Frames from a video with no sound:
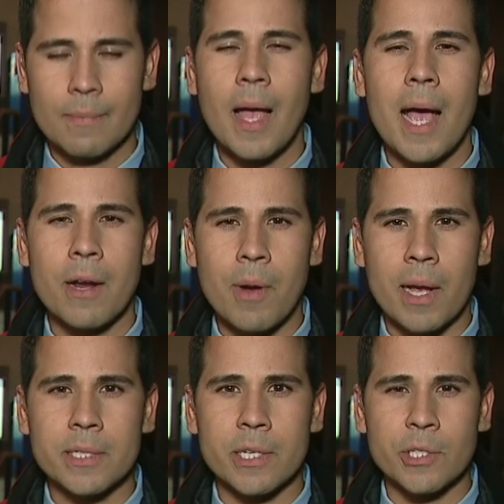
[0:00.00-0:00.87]
Hi,
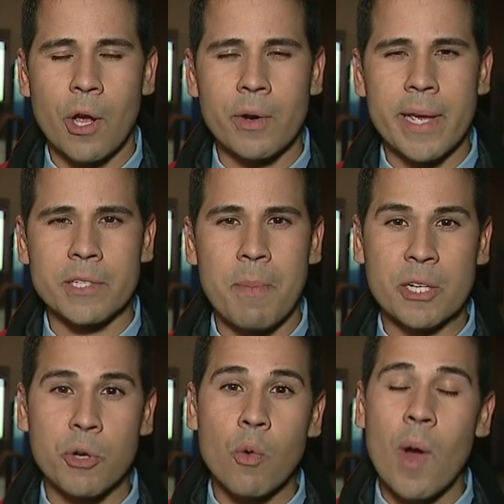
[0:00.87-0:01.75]
Roxia Tony. As
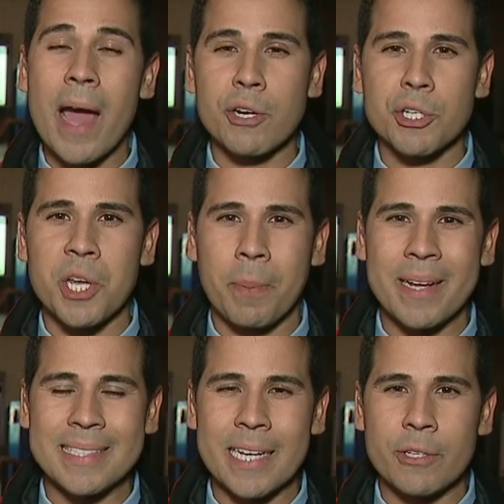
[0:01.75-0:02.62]
Metro ridership
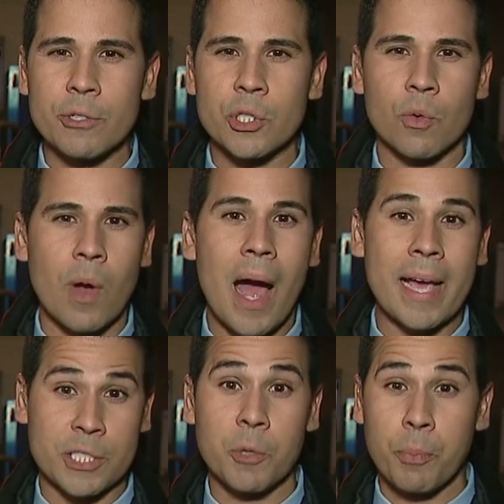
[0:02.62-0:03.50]
continues to
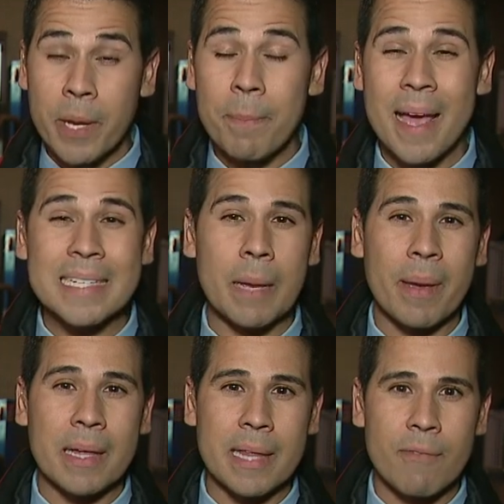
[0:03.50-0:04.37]
rise to
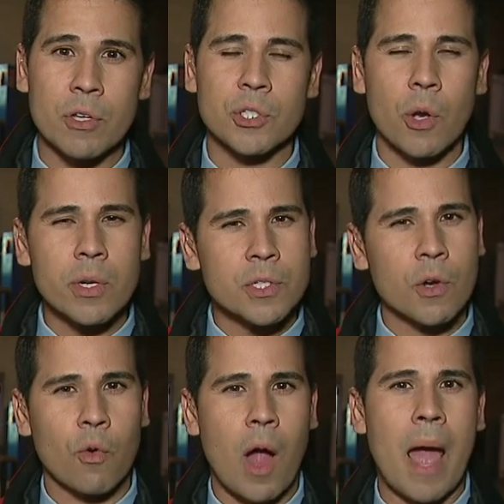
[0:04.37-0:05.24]
pre-pandemic levels, so does the
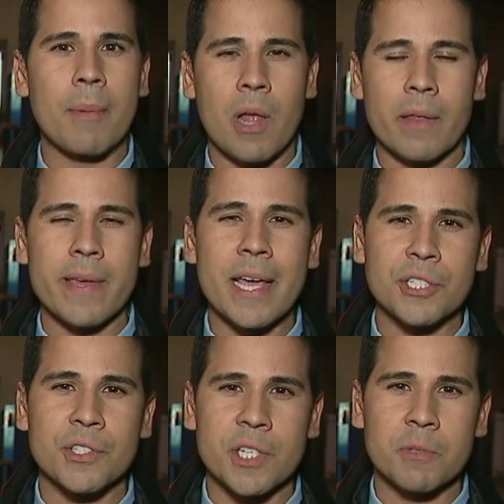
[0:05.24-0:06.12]
crime along the
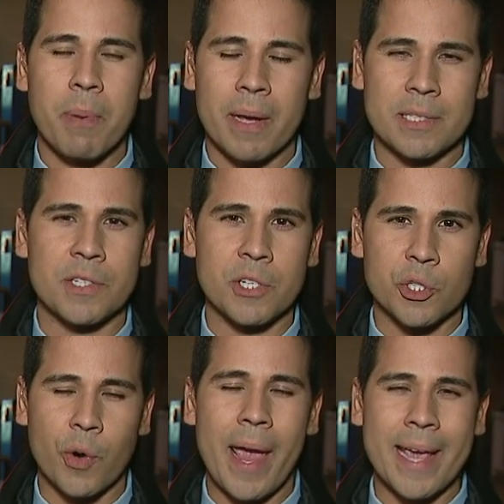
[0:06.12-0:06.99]
agency's buses and
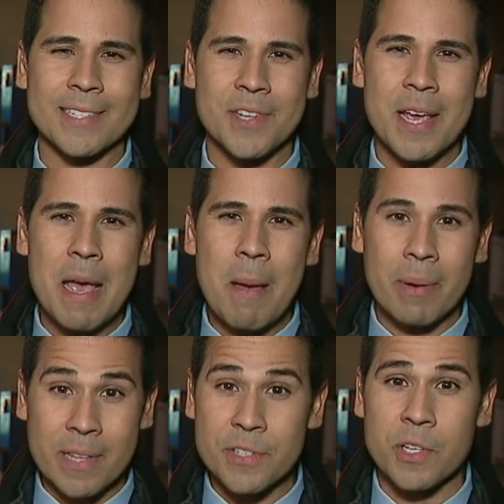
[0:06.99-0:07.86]
trains.
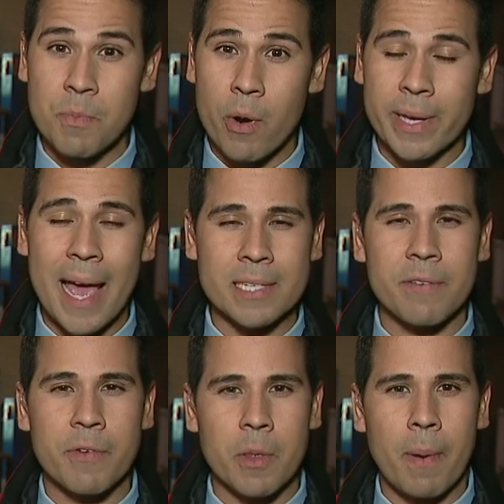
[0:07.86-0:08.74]
Police this morning
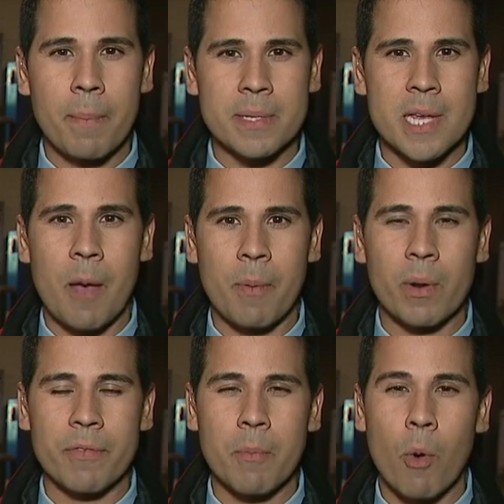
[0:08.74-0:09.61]
asking for the public's help in
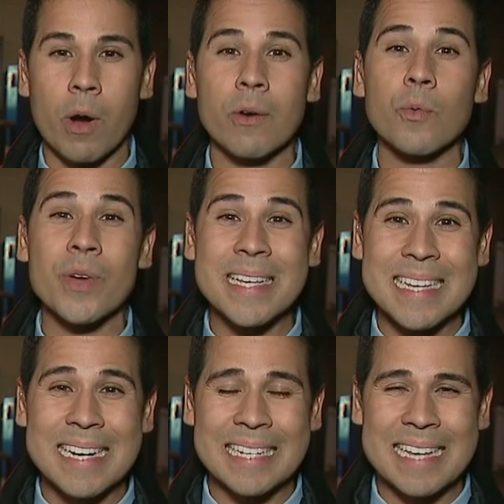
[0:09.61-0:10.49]
one of the more
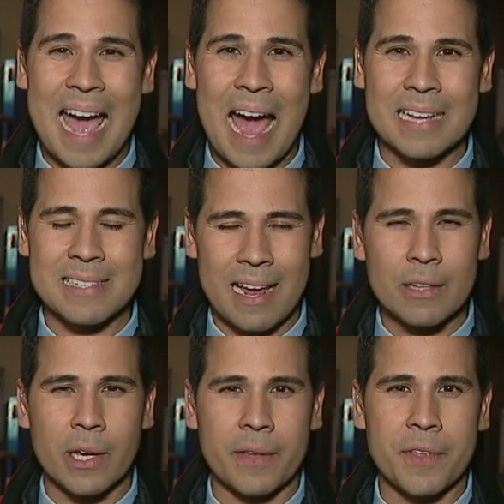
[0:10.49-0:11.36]
recent attacks. Take a
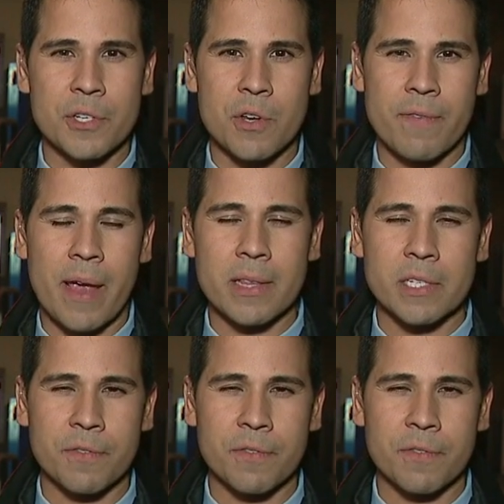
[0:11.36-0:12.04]
look at this surveillance